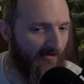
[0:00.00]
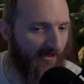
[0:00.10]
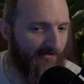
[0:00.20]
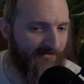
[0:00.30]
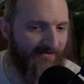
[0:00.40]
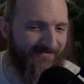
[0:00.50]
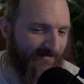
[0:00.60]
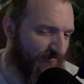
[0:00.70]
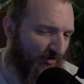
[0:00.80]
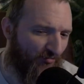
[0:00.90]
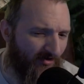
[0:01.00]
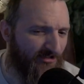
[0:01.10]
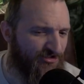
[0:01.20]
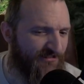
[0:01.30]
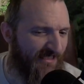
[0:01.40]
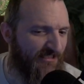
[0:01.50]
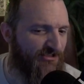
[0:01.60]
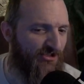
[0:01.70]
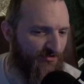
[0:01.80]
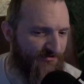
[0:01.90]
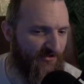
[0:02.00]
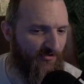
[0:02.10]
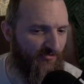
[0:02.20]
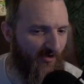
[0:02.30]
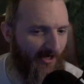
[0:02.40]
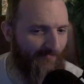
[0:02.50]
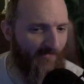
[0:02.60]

to really just get used to, right?